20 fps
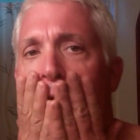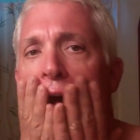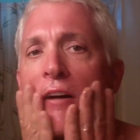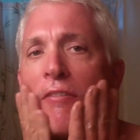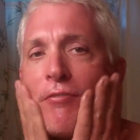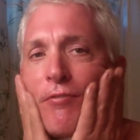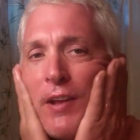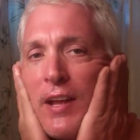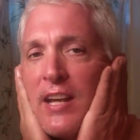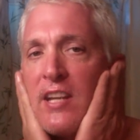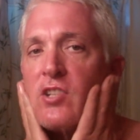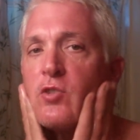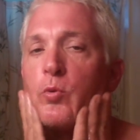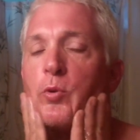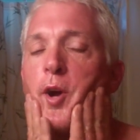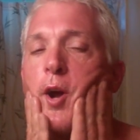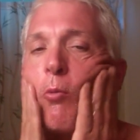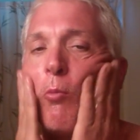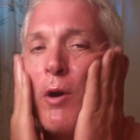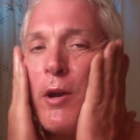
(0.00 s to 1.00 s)
face
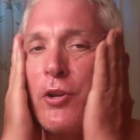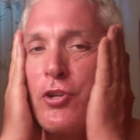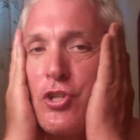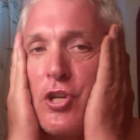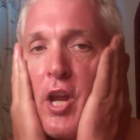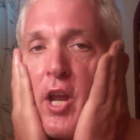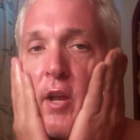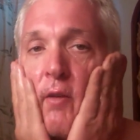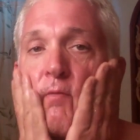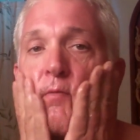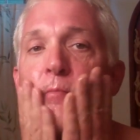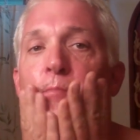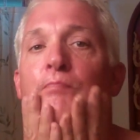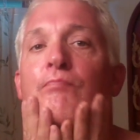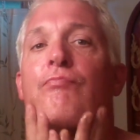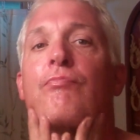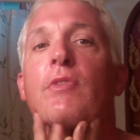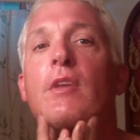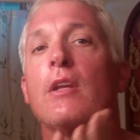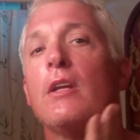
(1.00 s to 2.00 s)
where I want to shave.
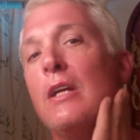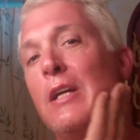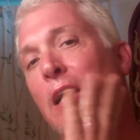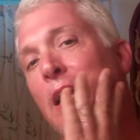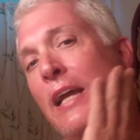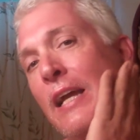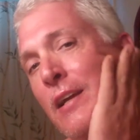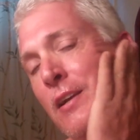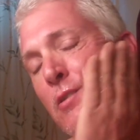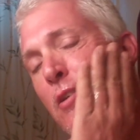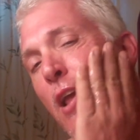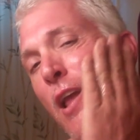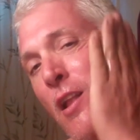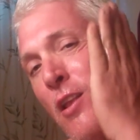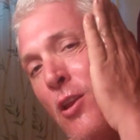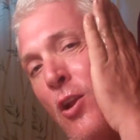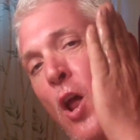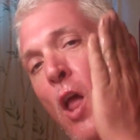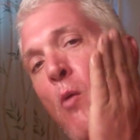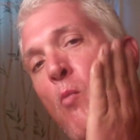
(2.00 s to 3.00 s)
And
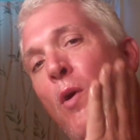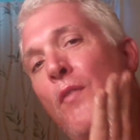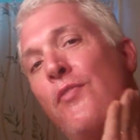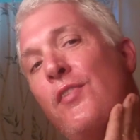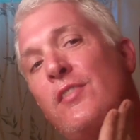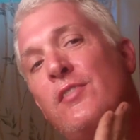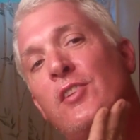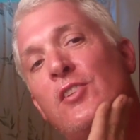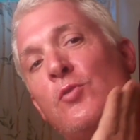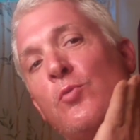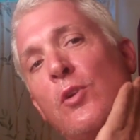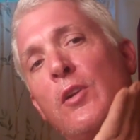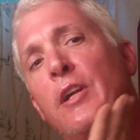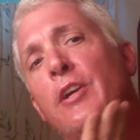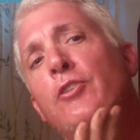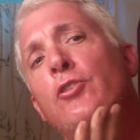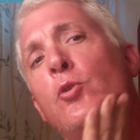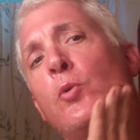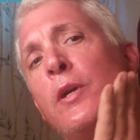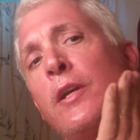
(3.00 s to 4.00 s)
you know, and what this is
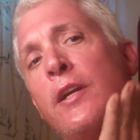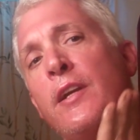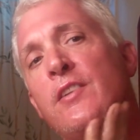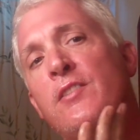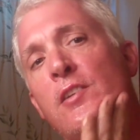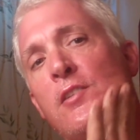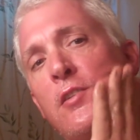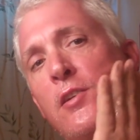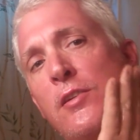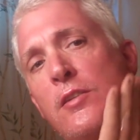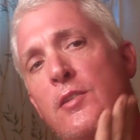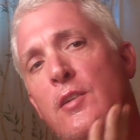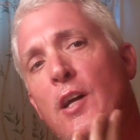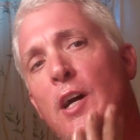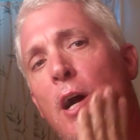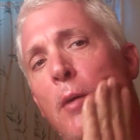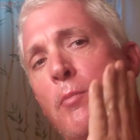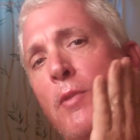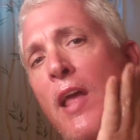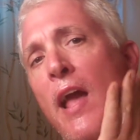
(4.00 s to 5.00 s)
really doing is this is
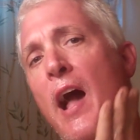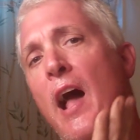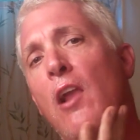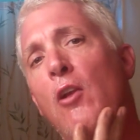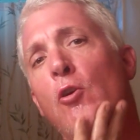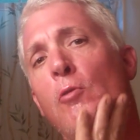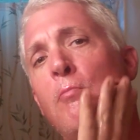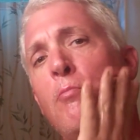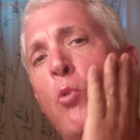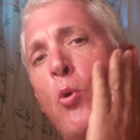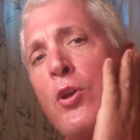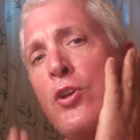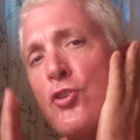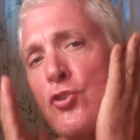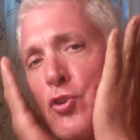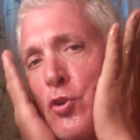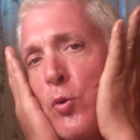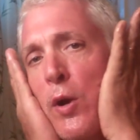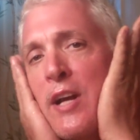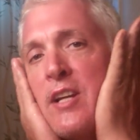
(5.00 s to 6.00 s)
the aloe
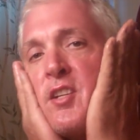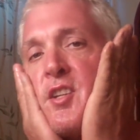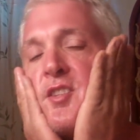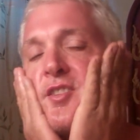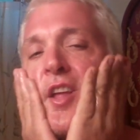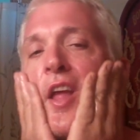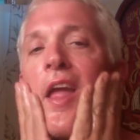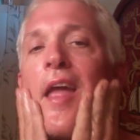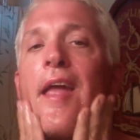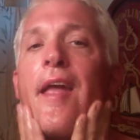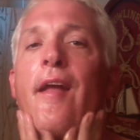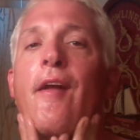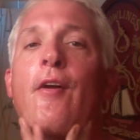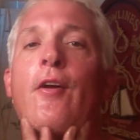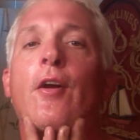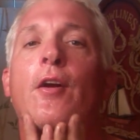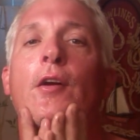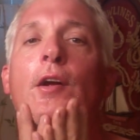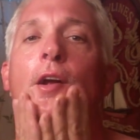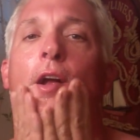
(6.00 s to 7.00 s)
moisturizes the
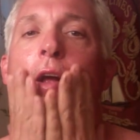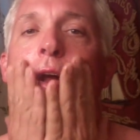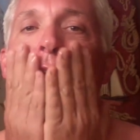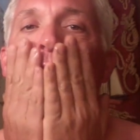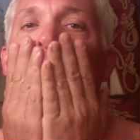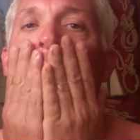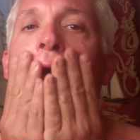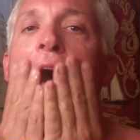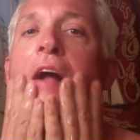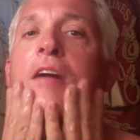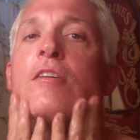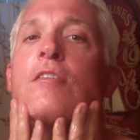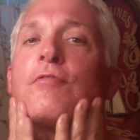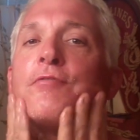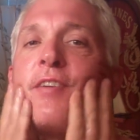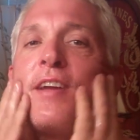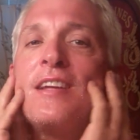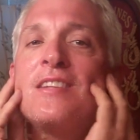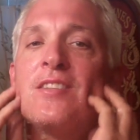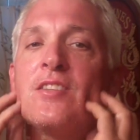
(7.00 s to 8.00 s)
hair on your
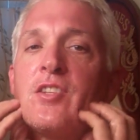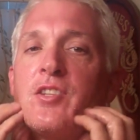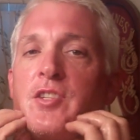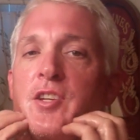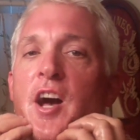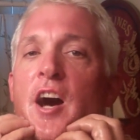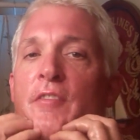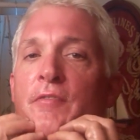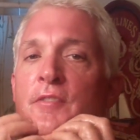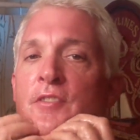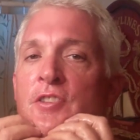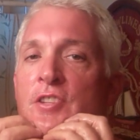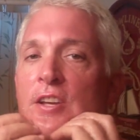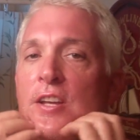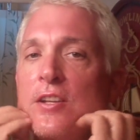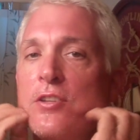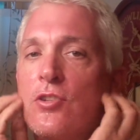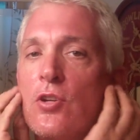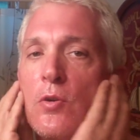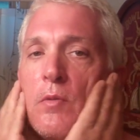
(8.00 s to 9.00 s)
face and softens
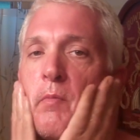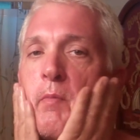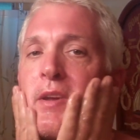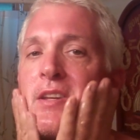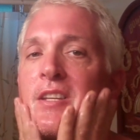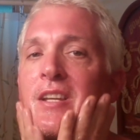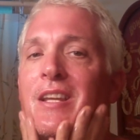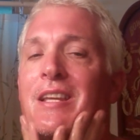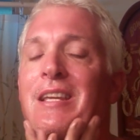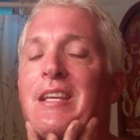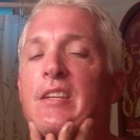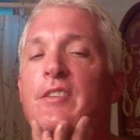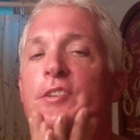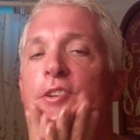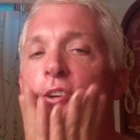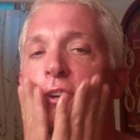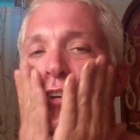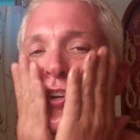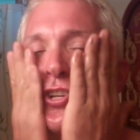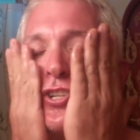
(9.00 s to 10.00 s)
it, so it makes it
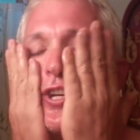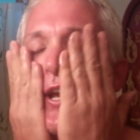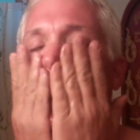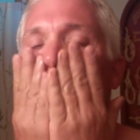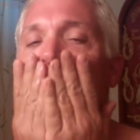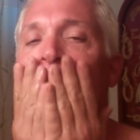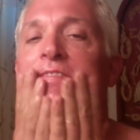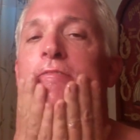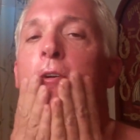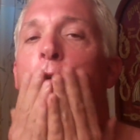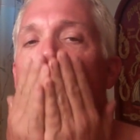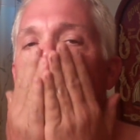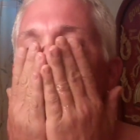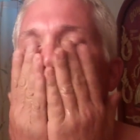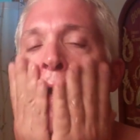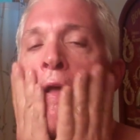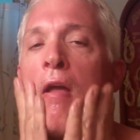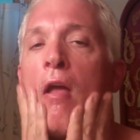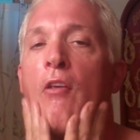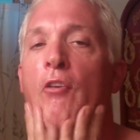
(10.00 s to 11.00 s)
easier to shave.
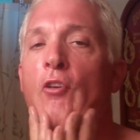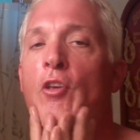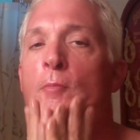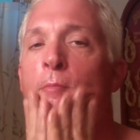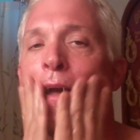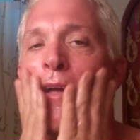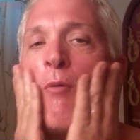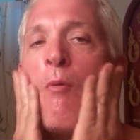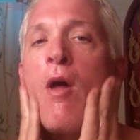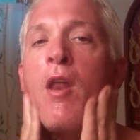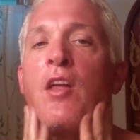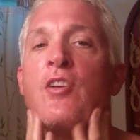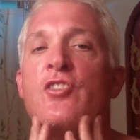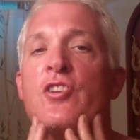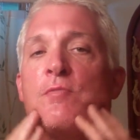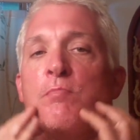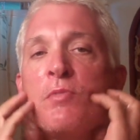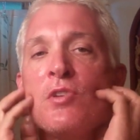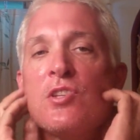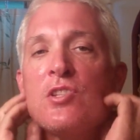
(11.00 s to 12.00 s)
So you might want to
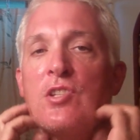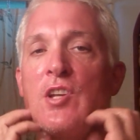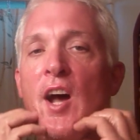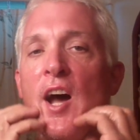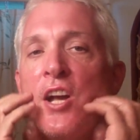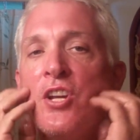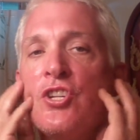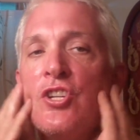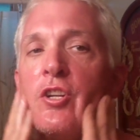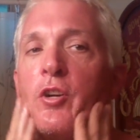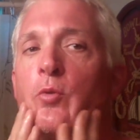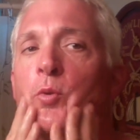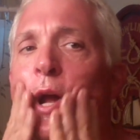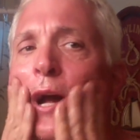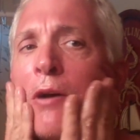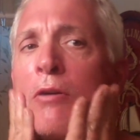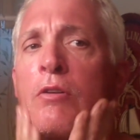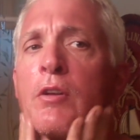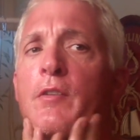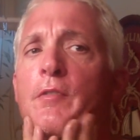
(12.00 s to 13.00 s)
just massage it
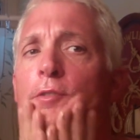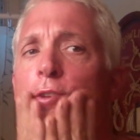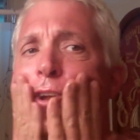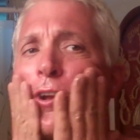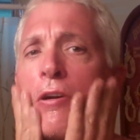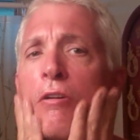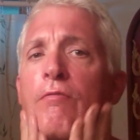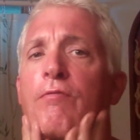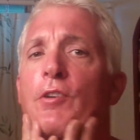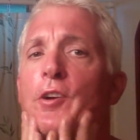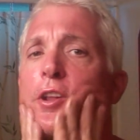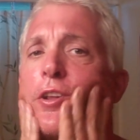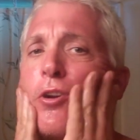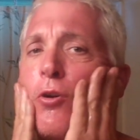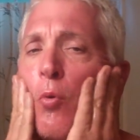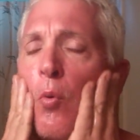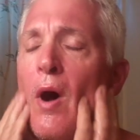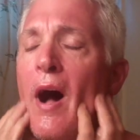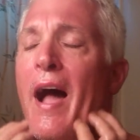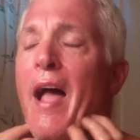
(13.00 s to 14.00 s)
around, you know, for a
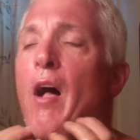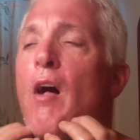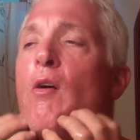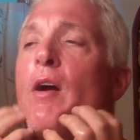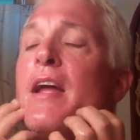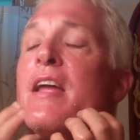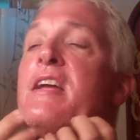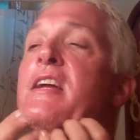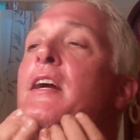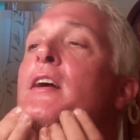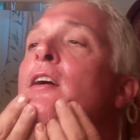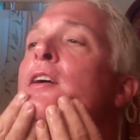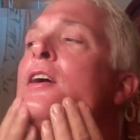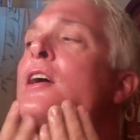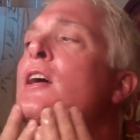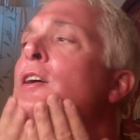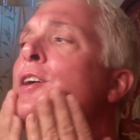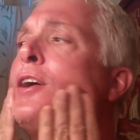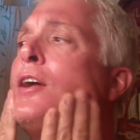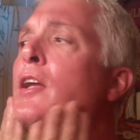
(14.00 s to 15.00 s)
little while right here,
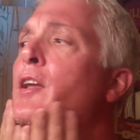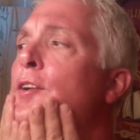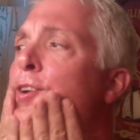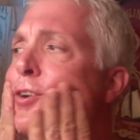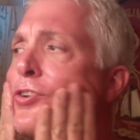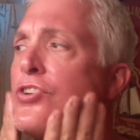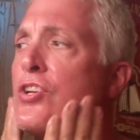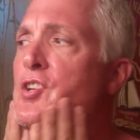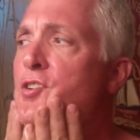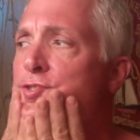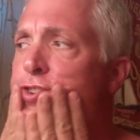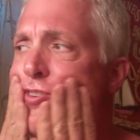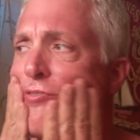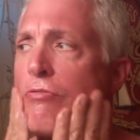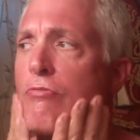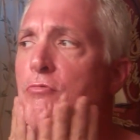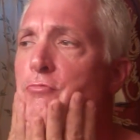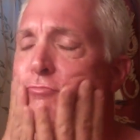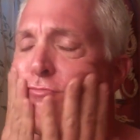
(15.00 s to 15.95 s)
you know, just to